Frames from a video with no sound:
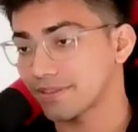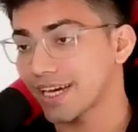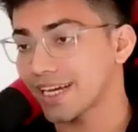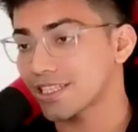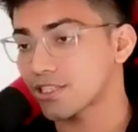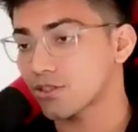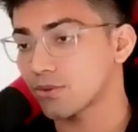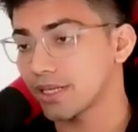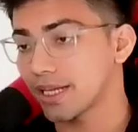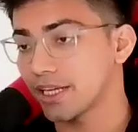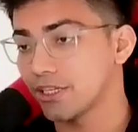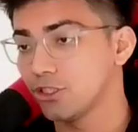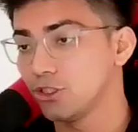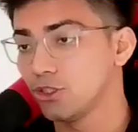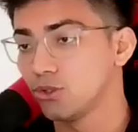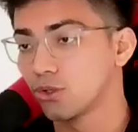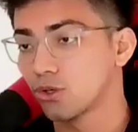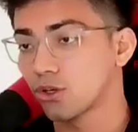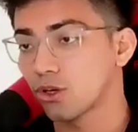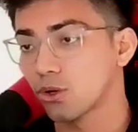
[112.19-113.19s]
That's when I
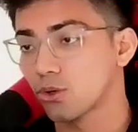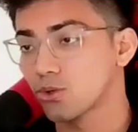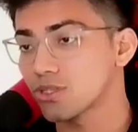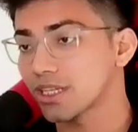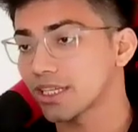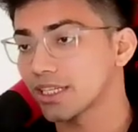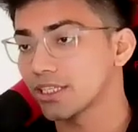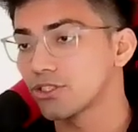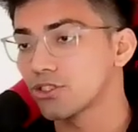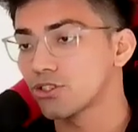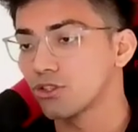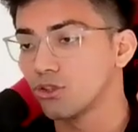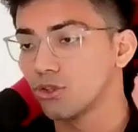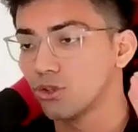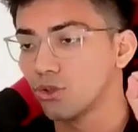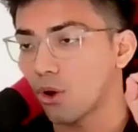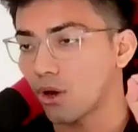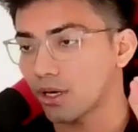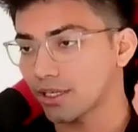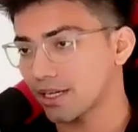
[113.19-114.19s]
knew closing is
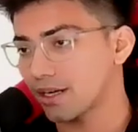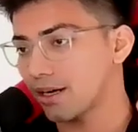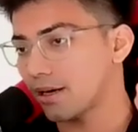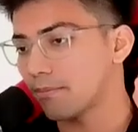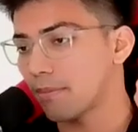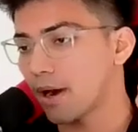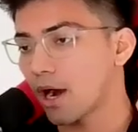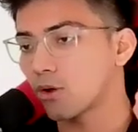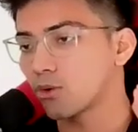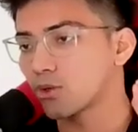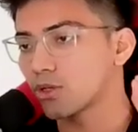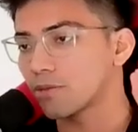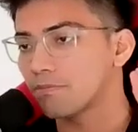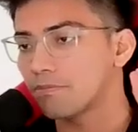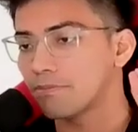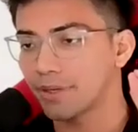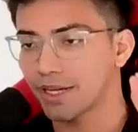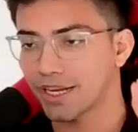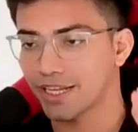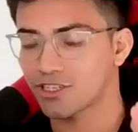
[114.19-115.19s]
not about
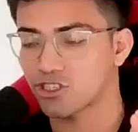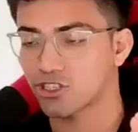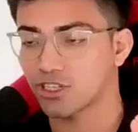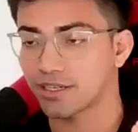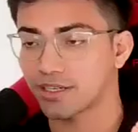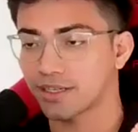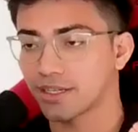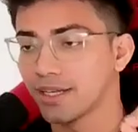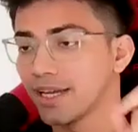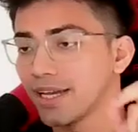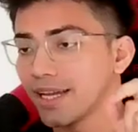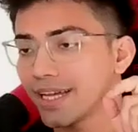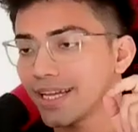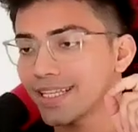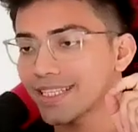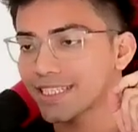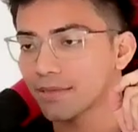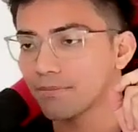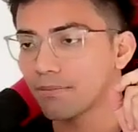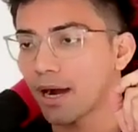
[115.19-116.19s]
pressure,
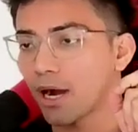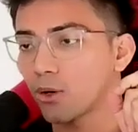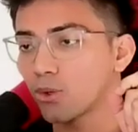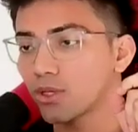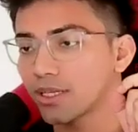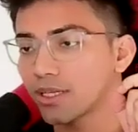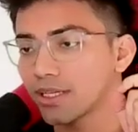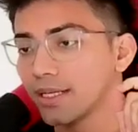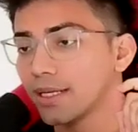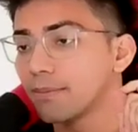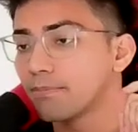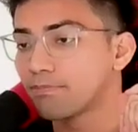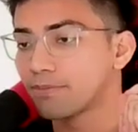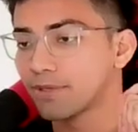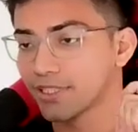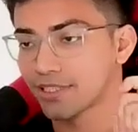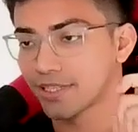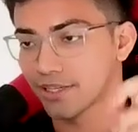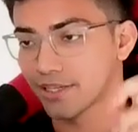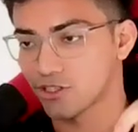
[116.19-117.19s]
it's about
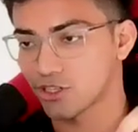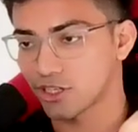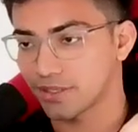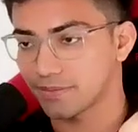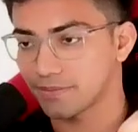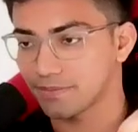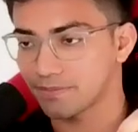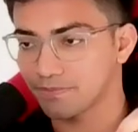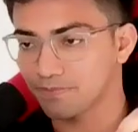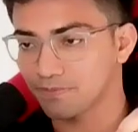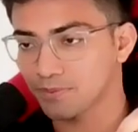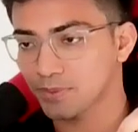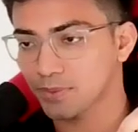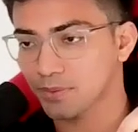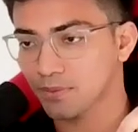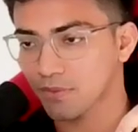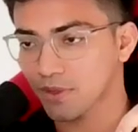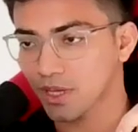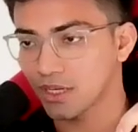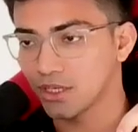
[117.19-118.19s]
precision.
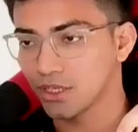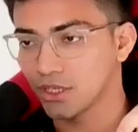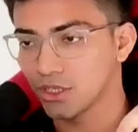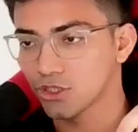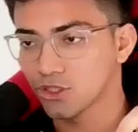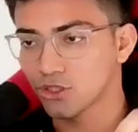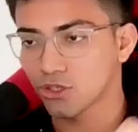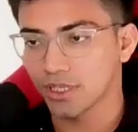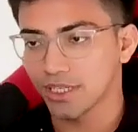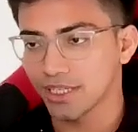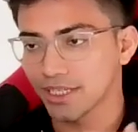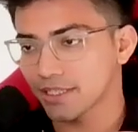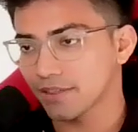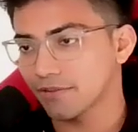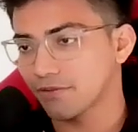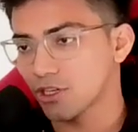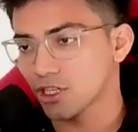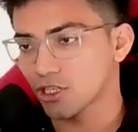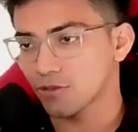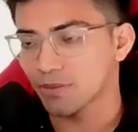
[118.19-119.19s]
So here's
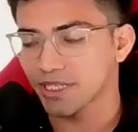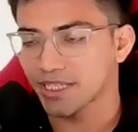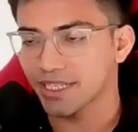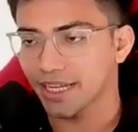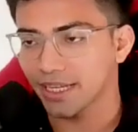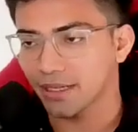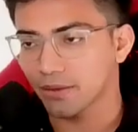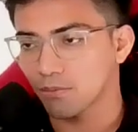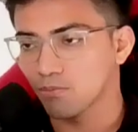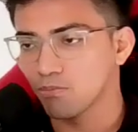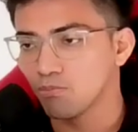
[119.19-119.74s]
the first mistake